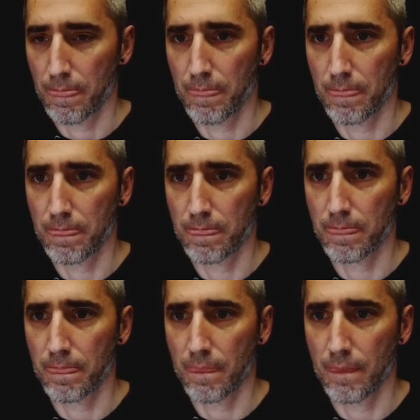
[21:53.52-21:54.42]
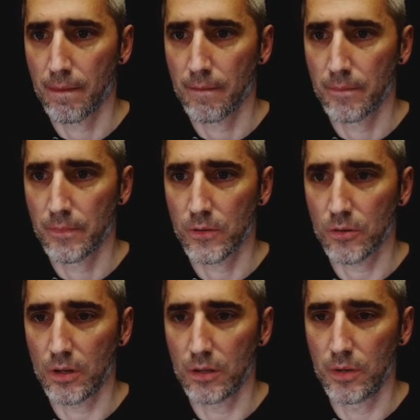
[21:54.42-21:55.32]
so
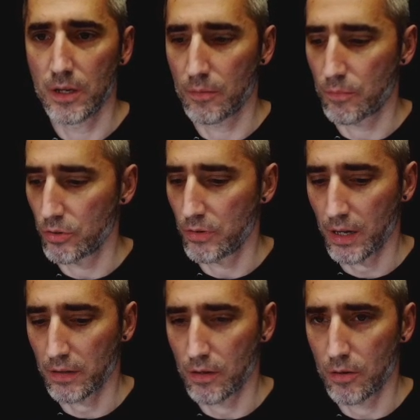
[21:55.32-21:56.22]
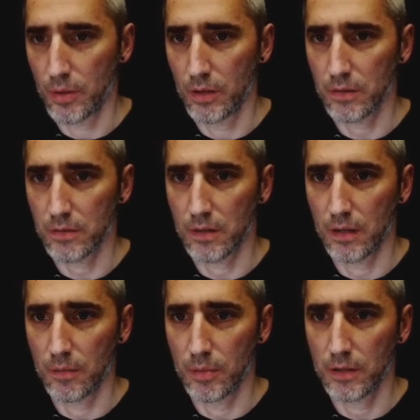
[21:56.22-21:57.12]
that we can protect our builders a
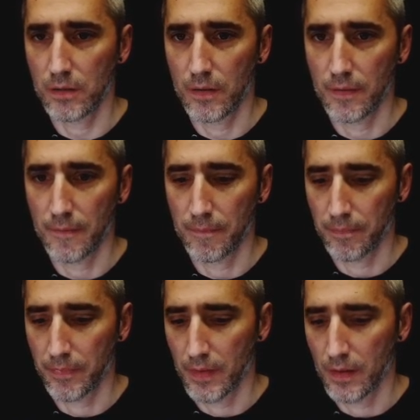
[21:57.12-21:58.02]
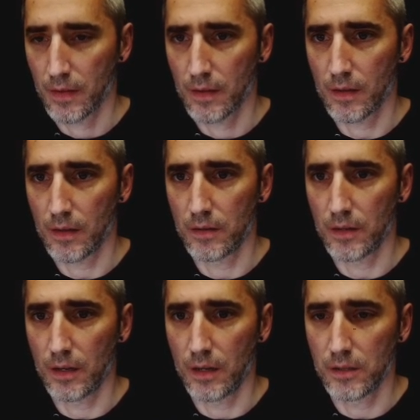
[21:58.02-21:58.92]
little bit. And
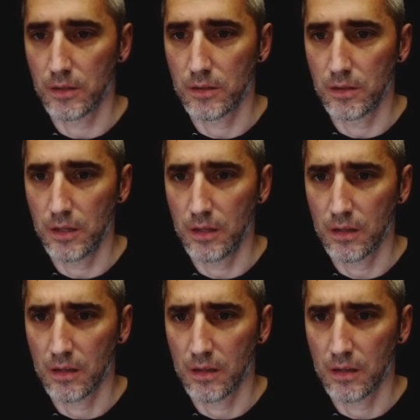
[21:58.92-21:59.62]
then let's see.